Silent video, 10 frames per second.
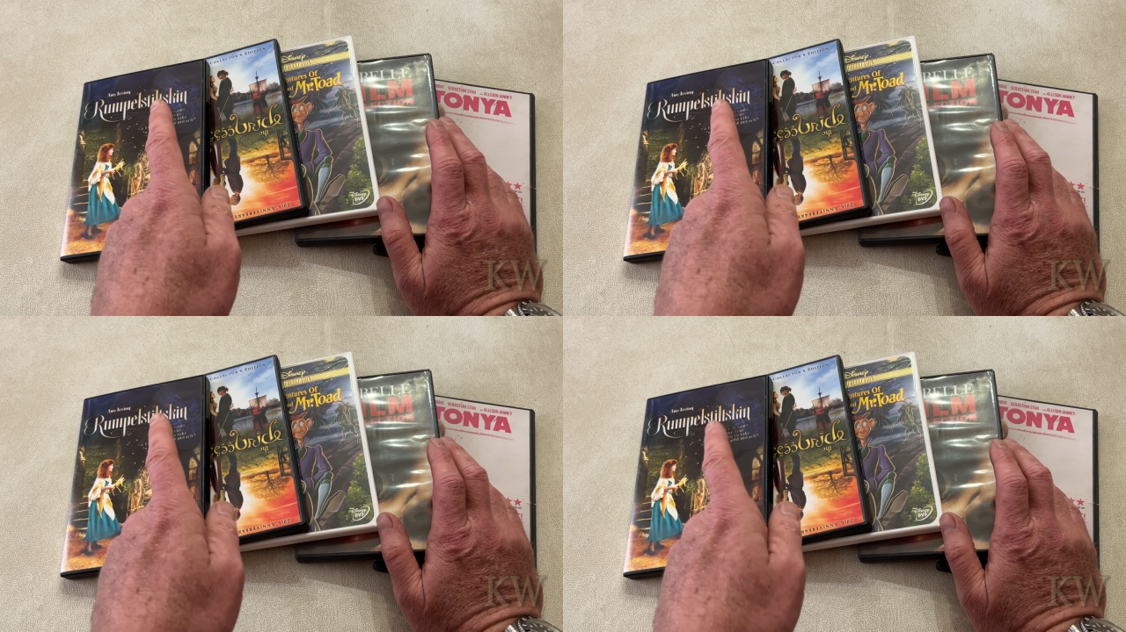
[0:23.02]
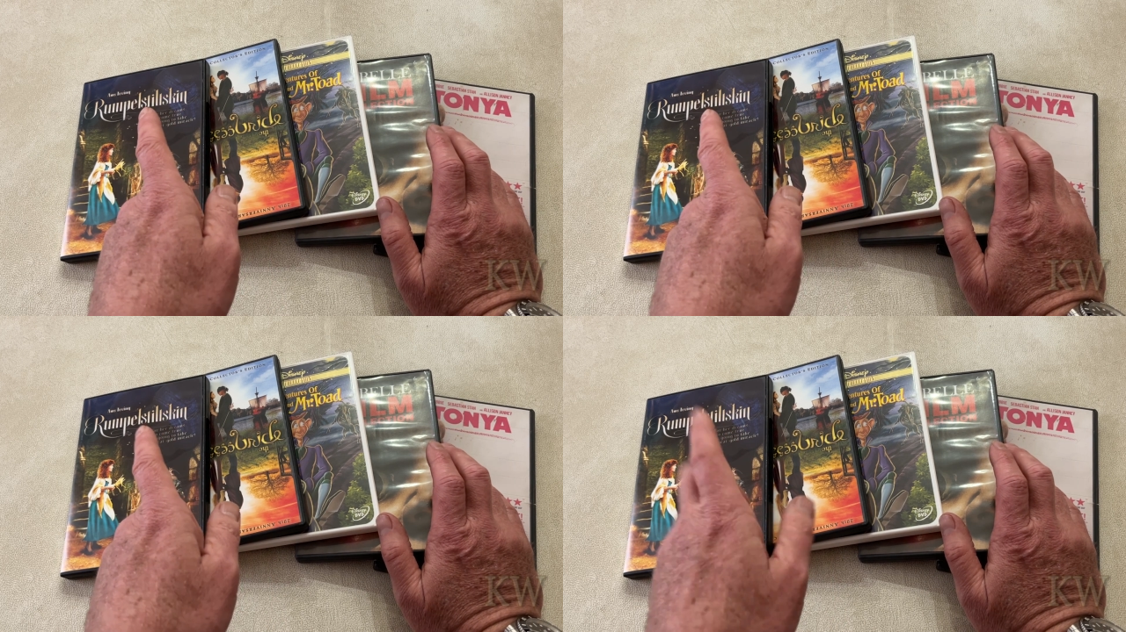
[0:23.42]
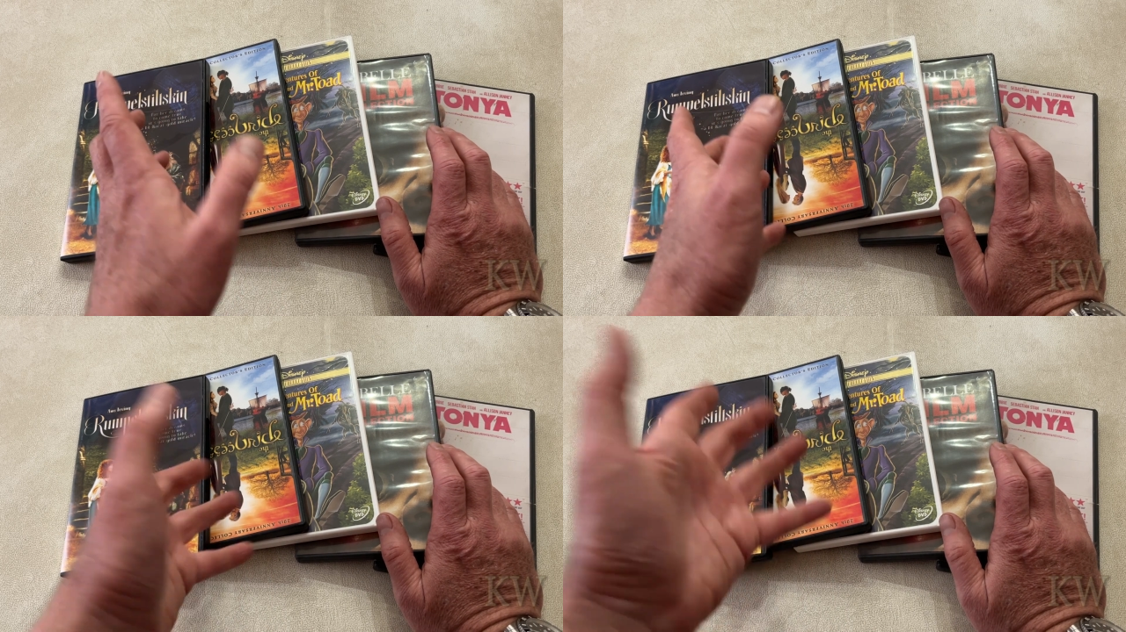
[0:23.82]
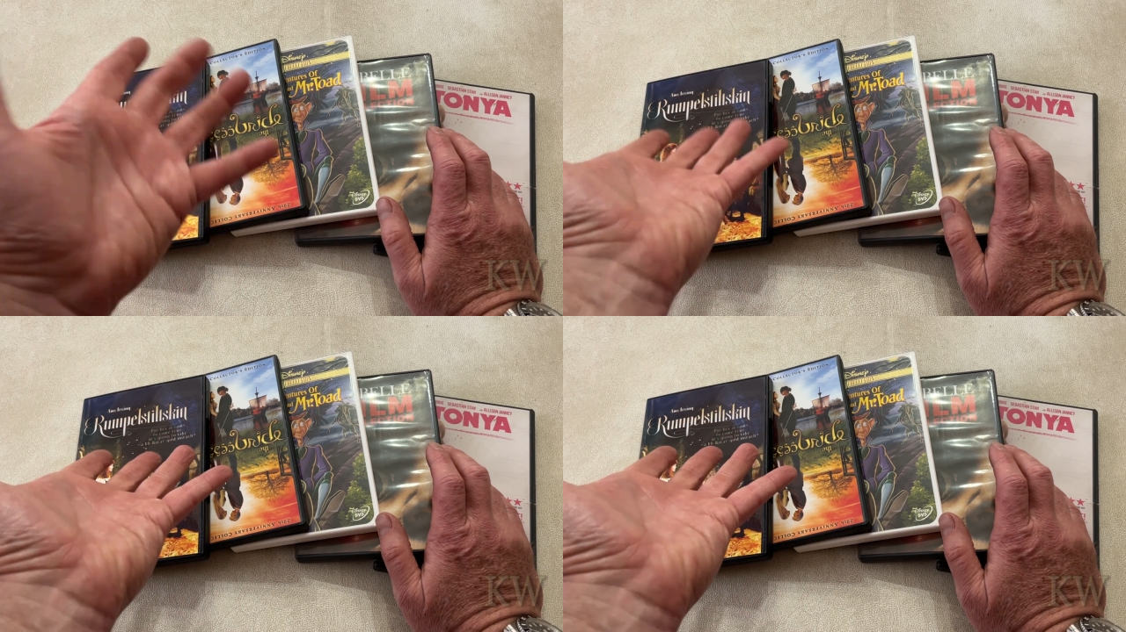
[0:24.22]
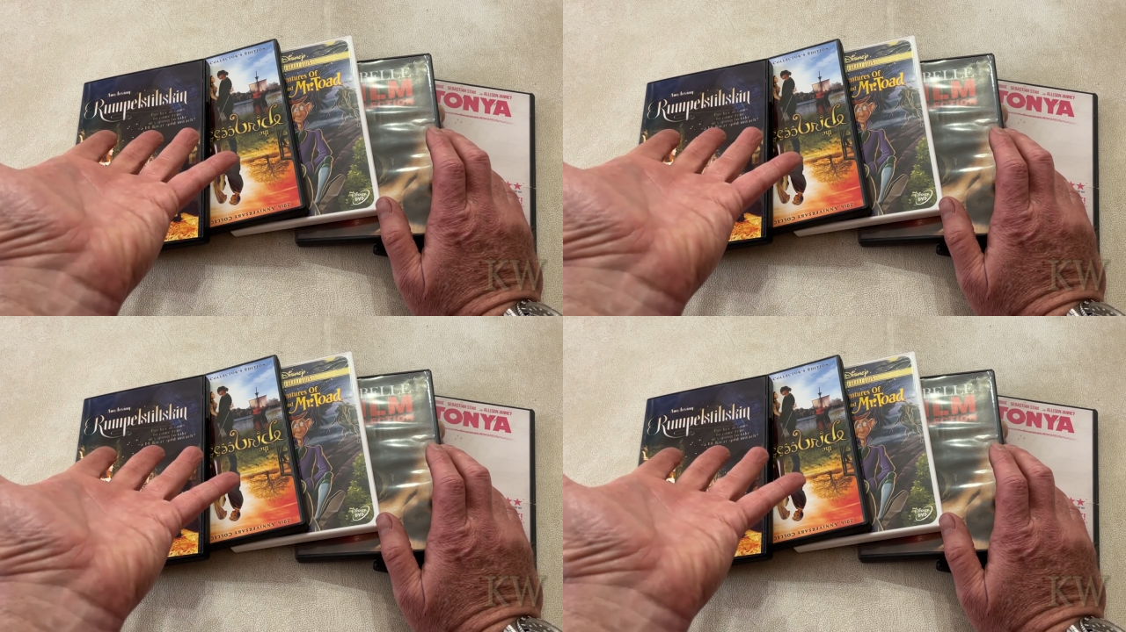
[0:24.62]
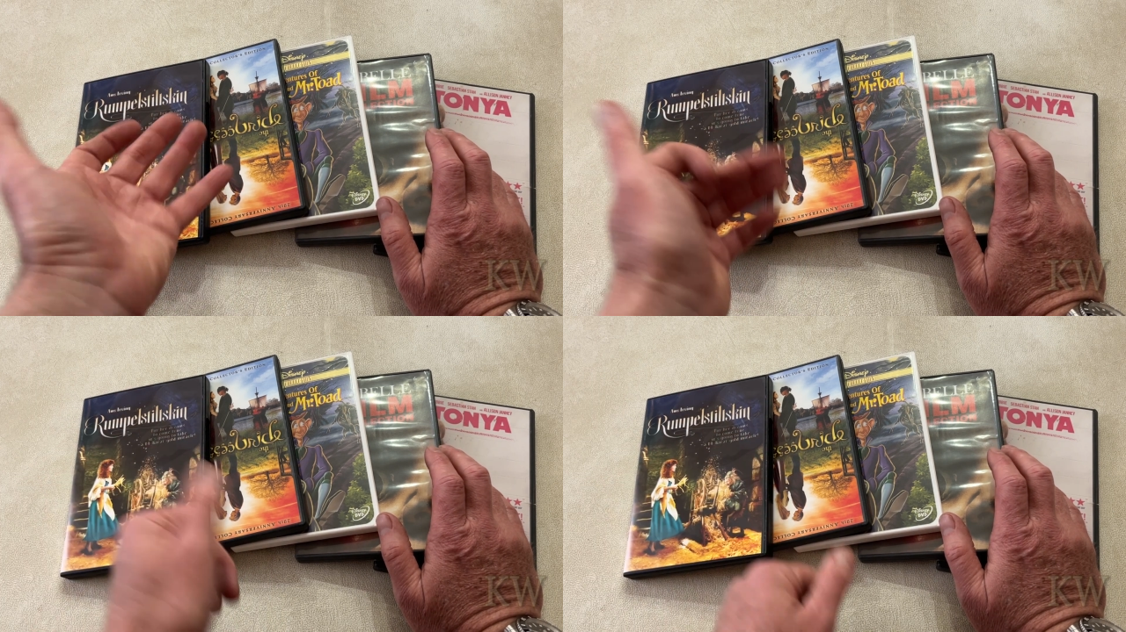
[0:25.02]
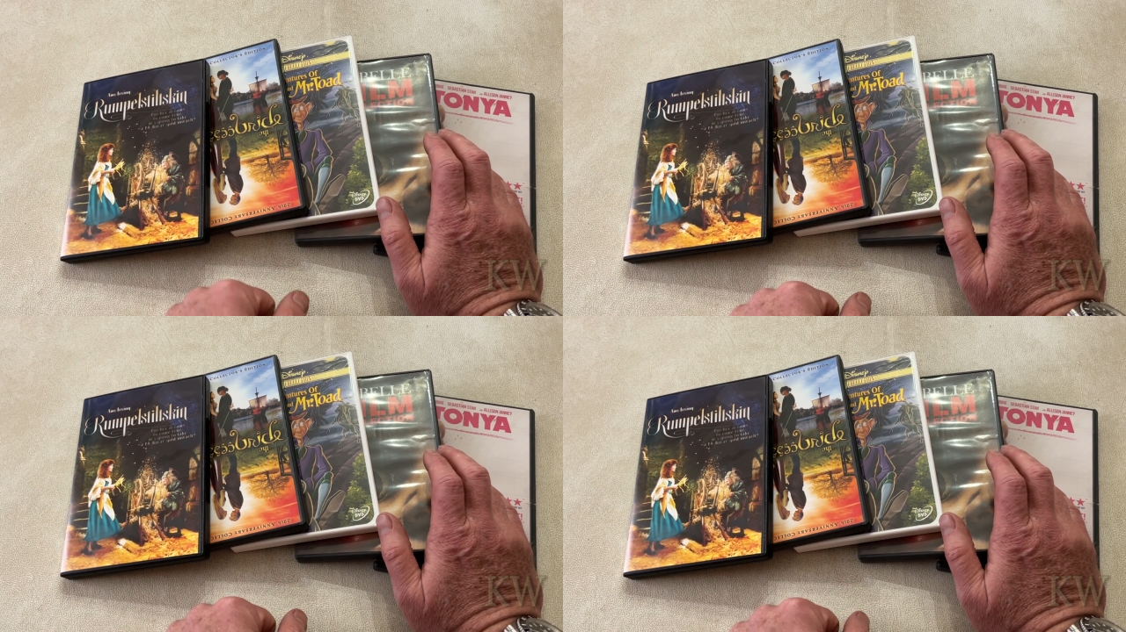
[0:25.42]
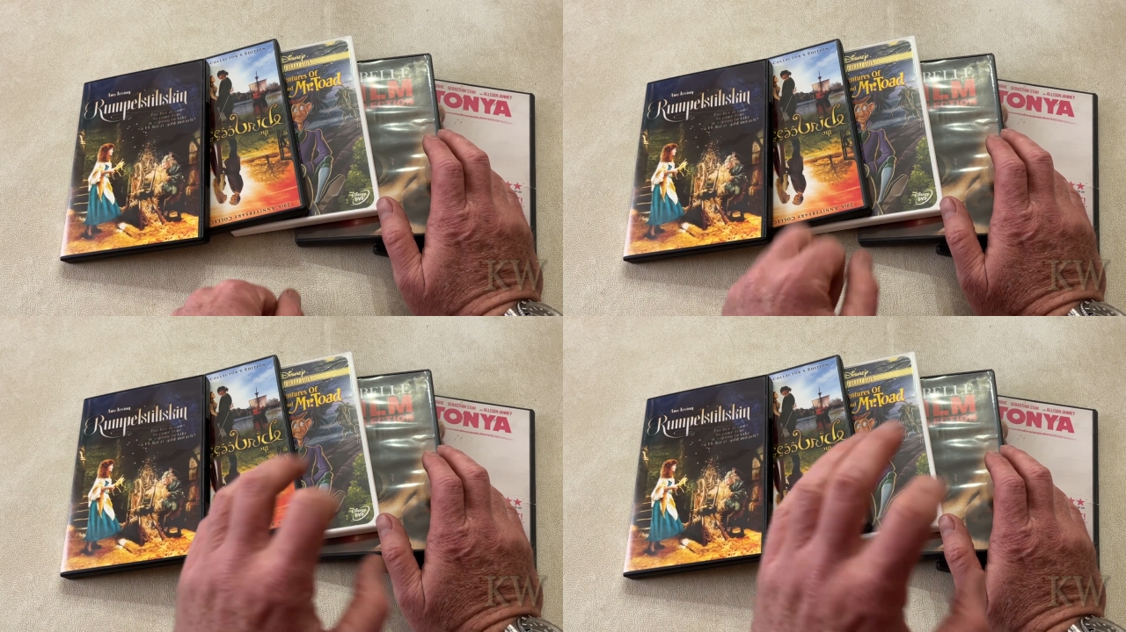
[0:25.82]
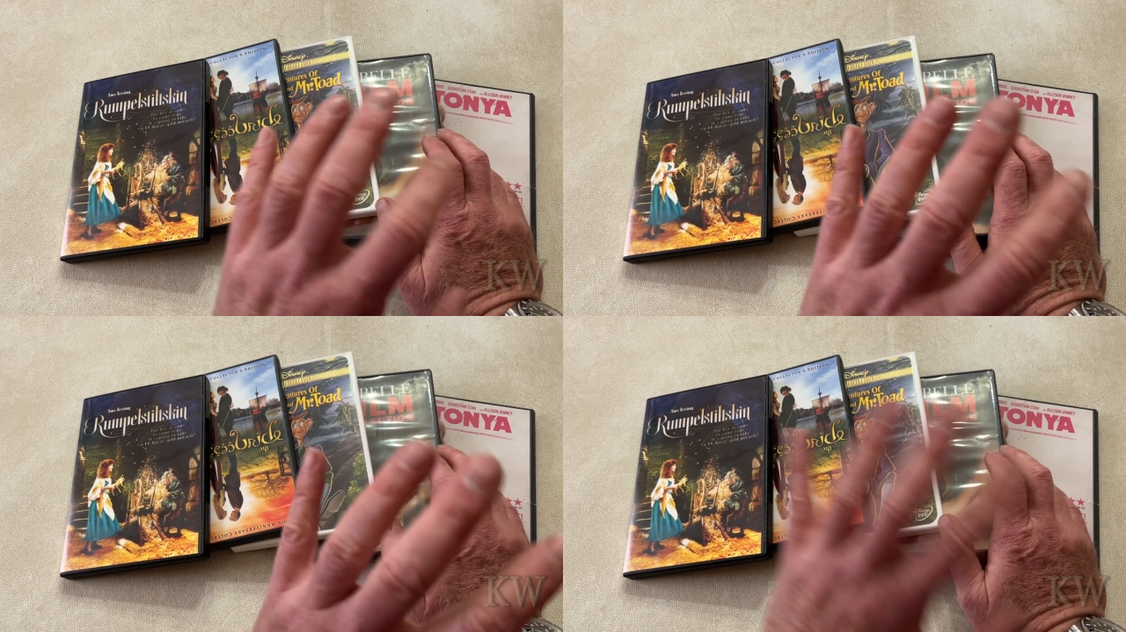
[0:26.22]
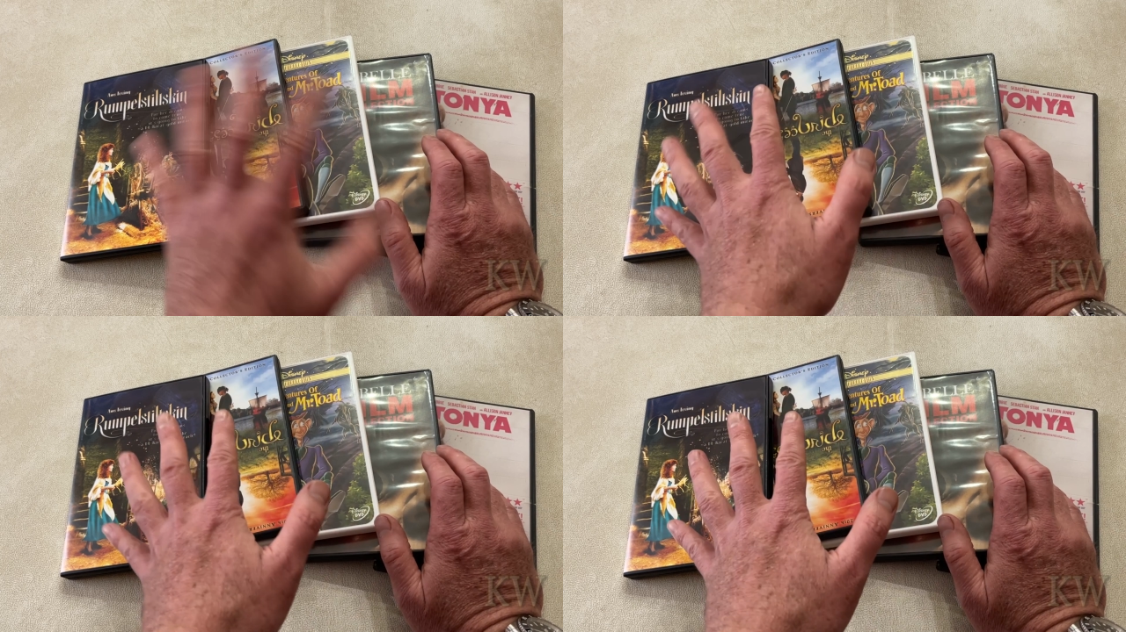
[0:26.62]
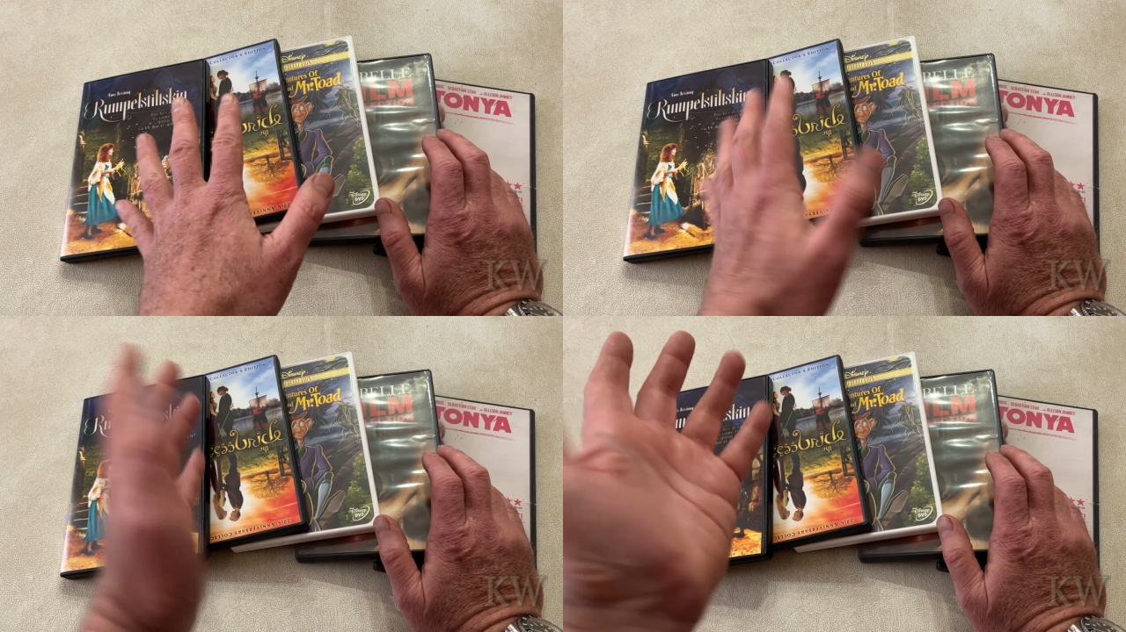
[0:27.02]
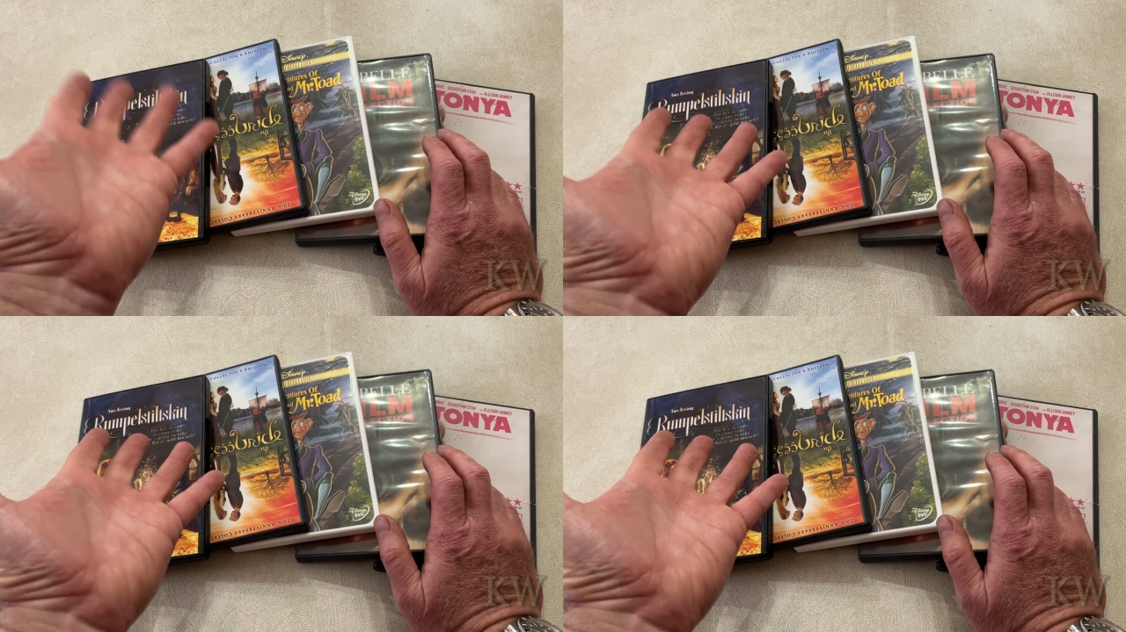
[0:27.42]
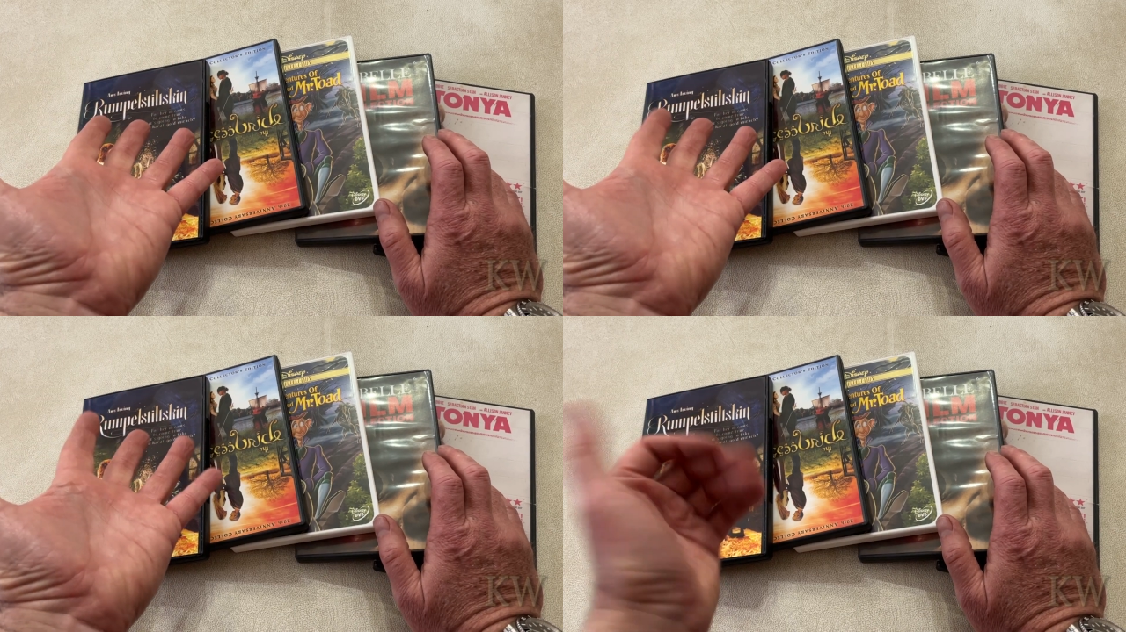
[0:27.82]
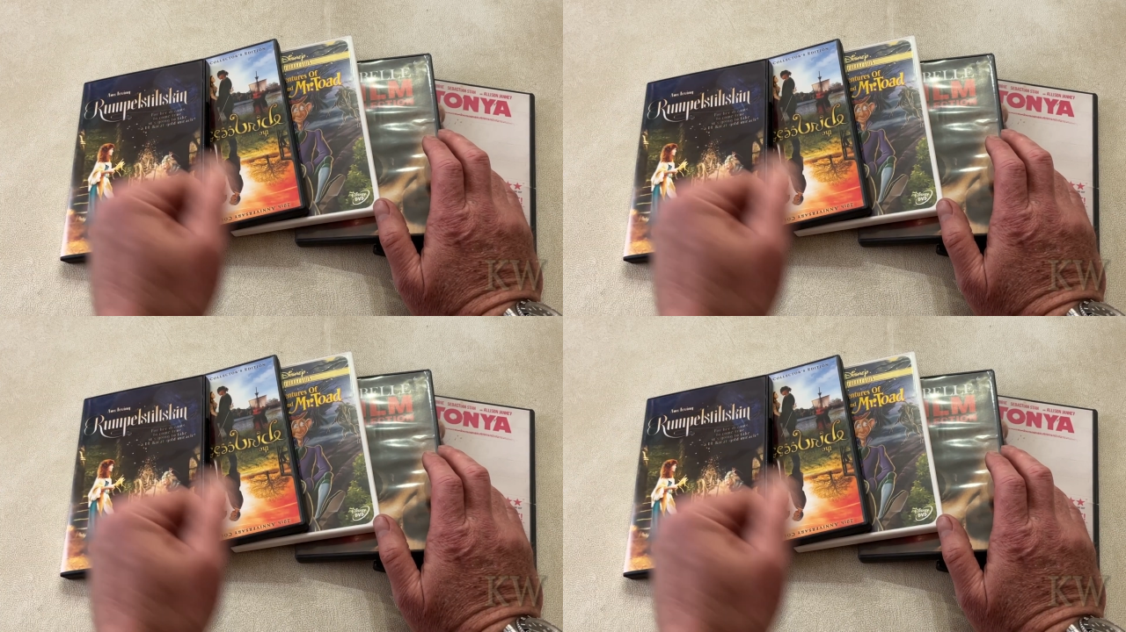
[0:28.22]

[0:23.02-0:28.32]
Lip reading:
[unreadable: no face in view]